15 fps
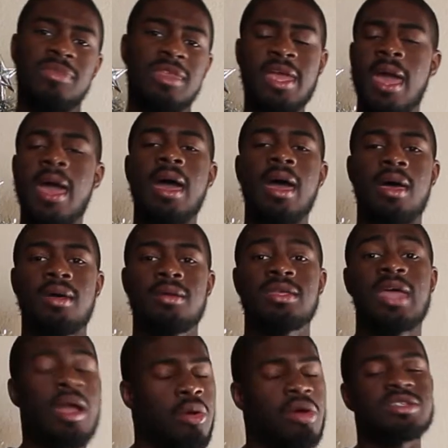yeah,
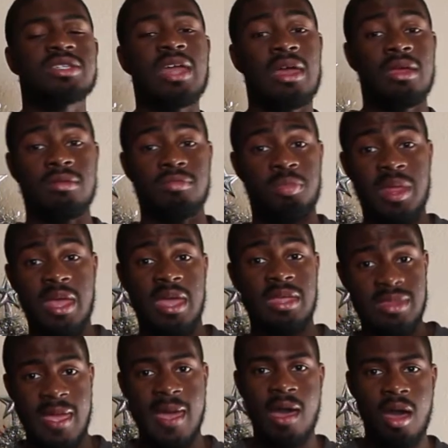Tyrod's not
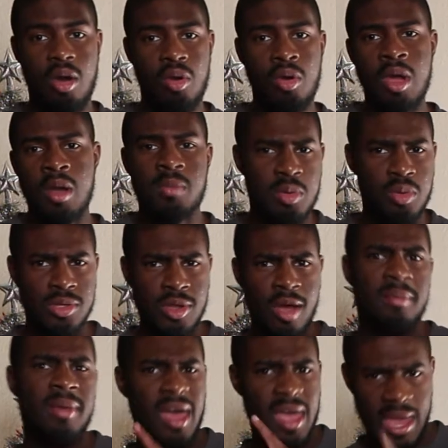playing now, but we're
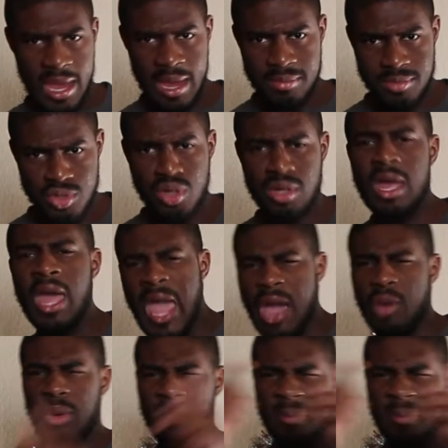talking about a hamstring, and